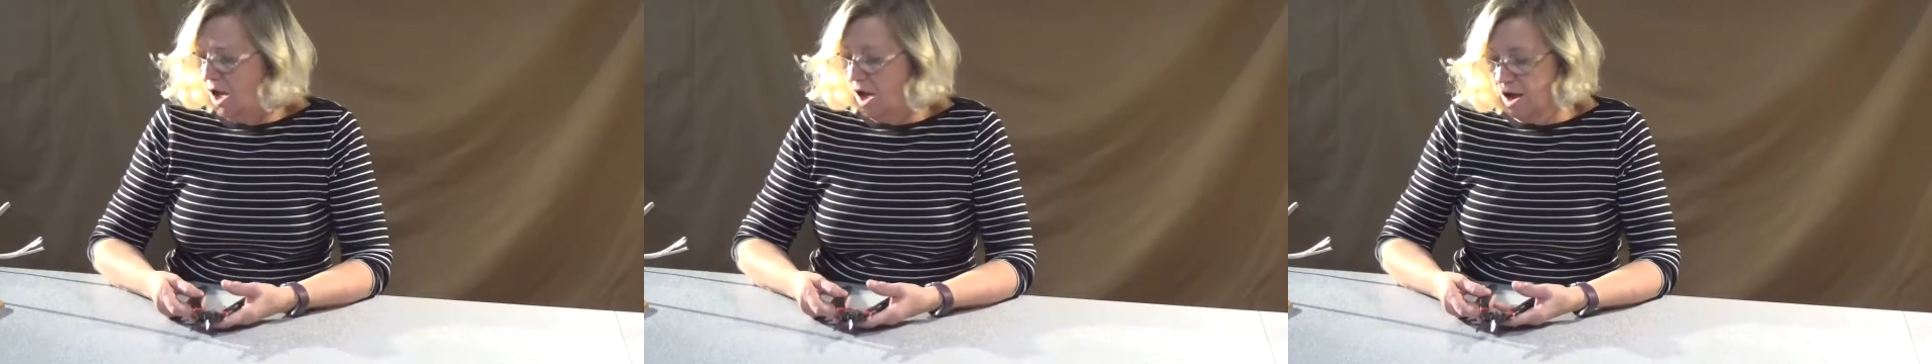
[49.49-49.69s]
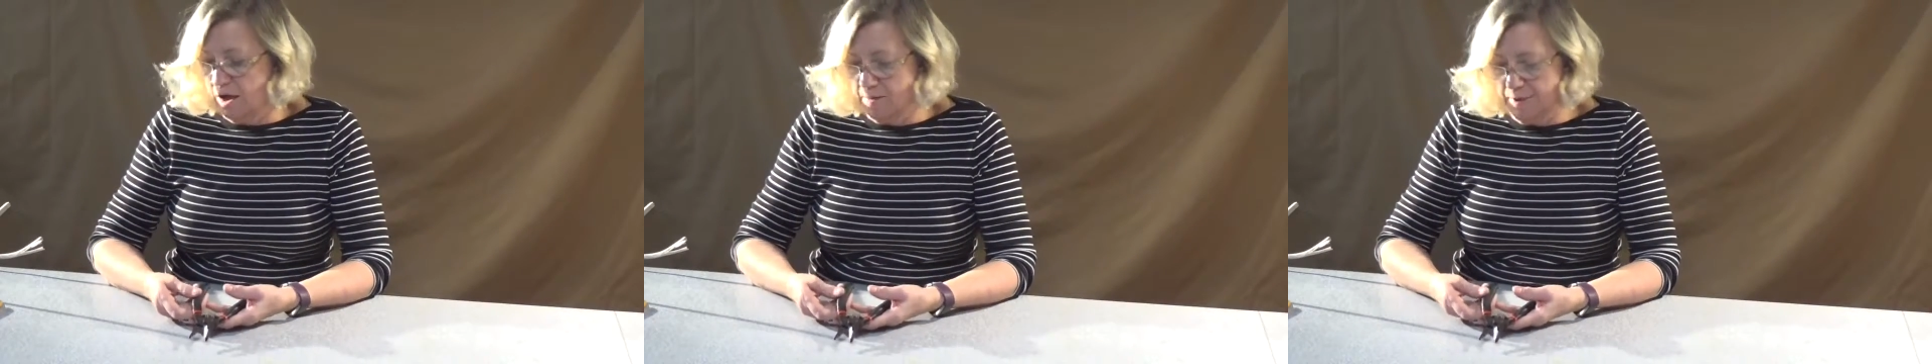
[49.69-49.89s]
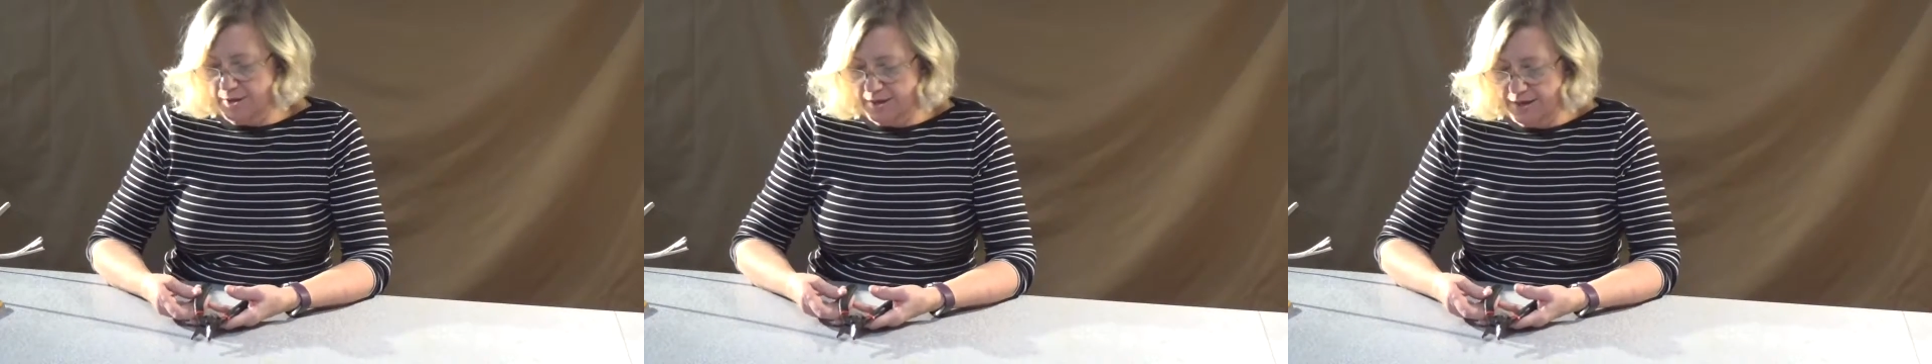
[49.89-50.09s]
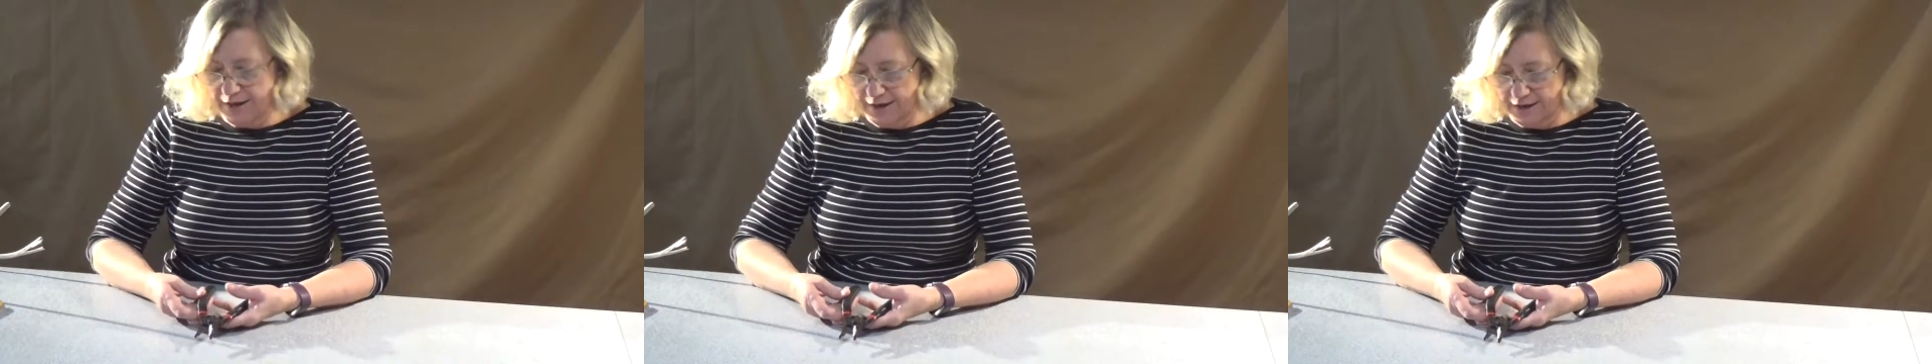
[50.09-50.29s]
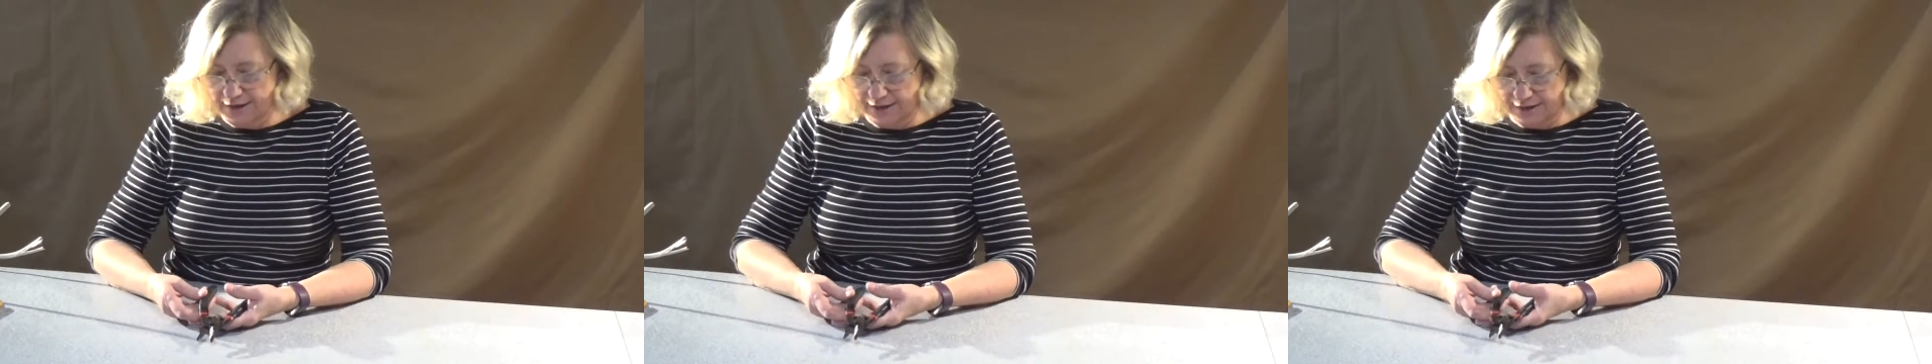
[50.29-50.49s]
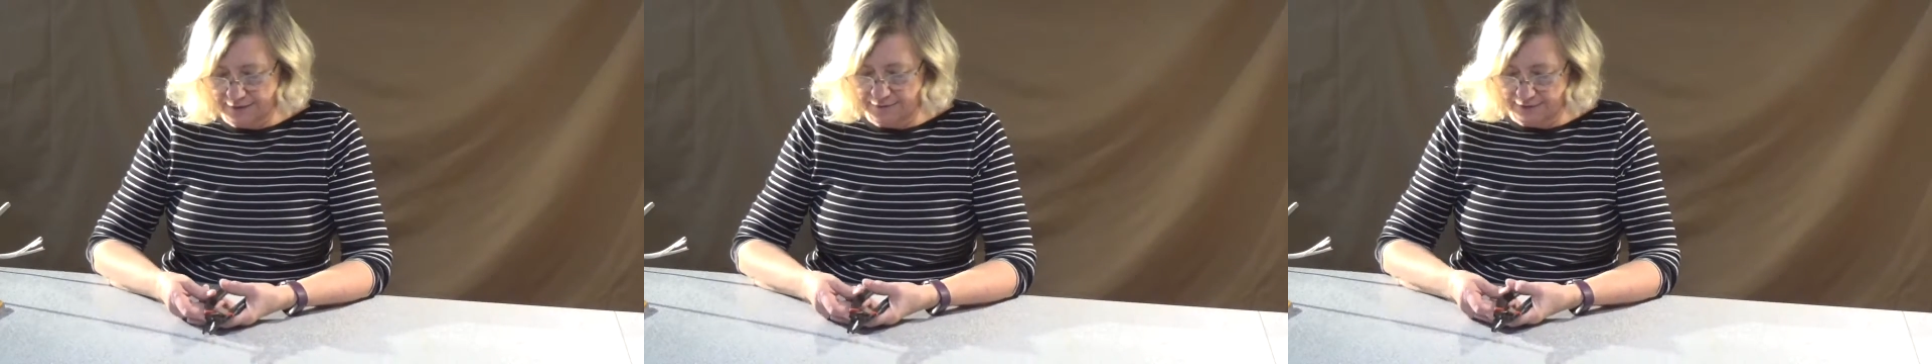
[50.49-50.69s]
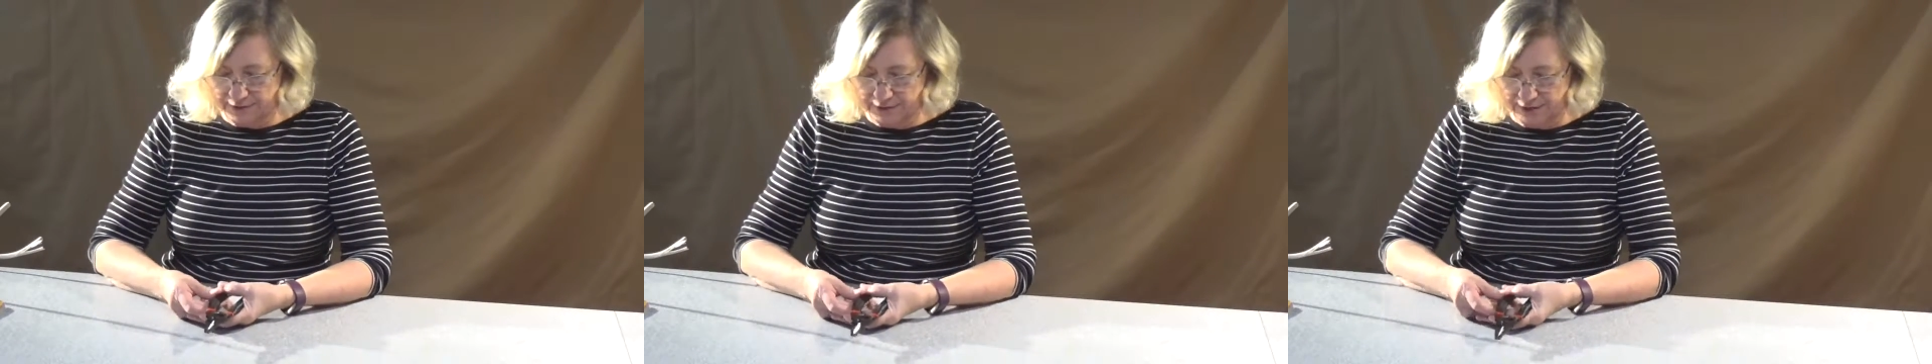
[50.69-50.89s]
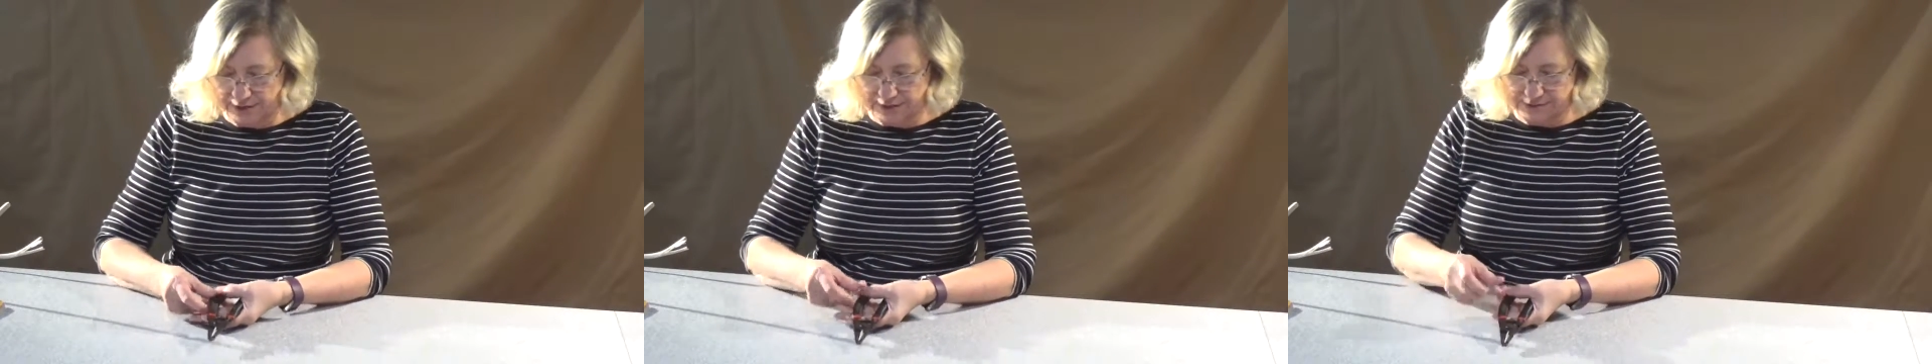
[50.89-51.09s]
And
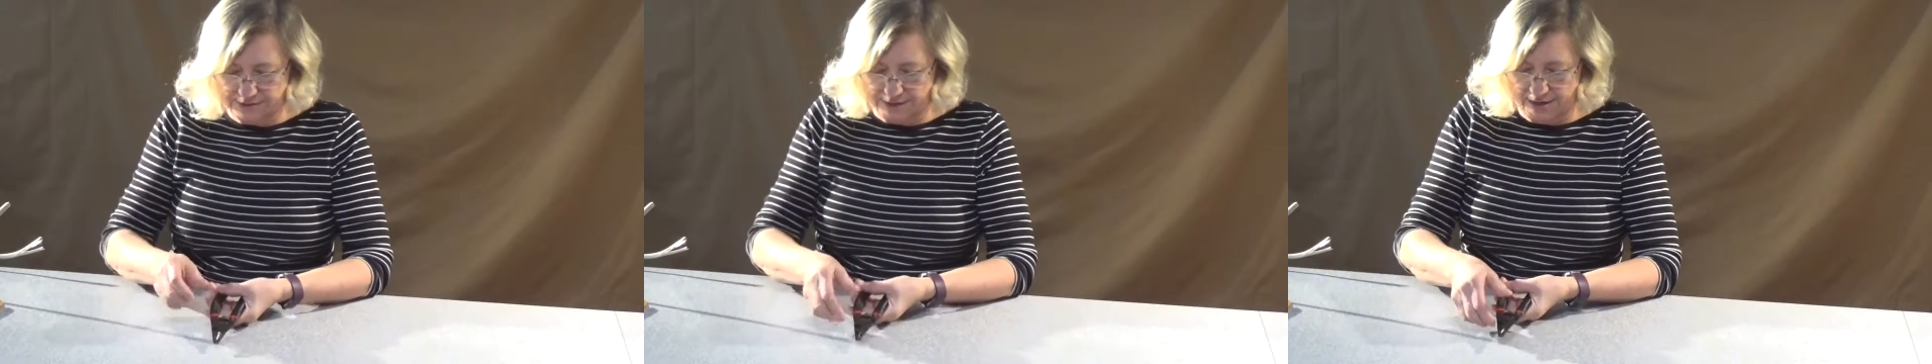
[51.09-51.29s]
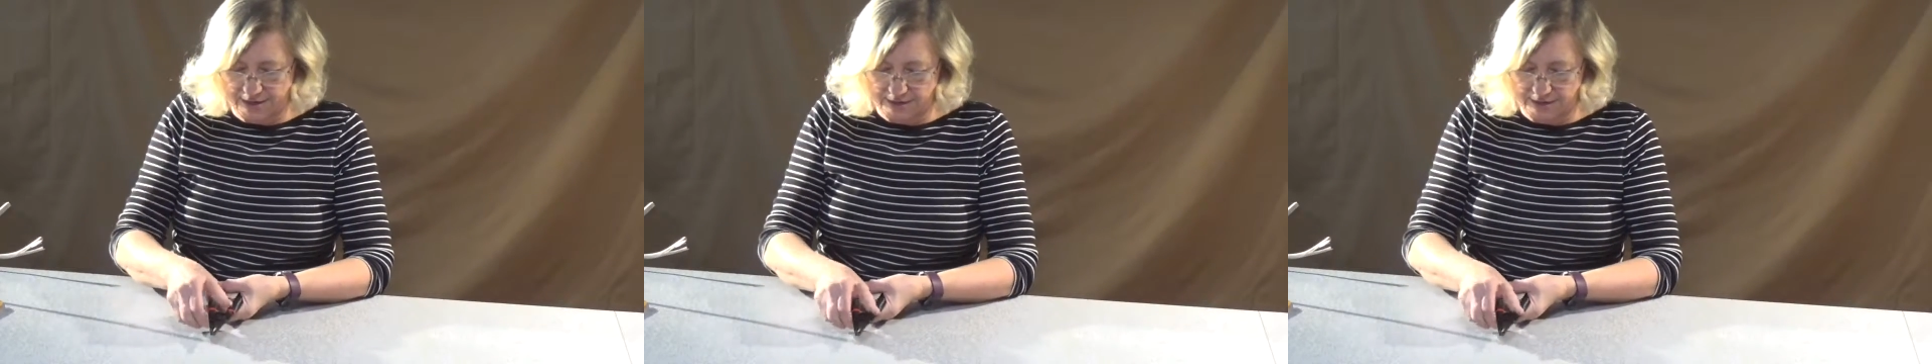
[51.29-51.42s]
like I say,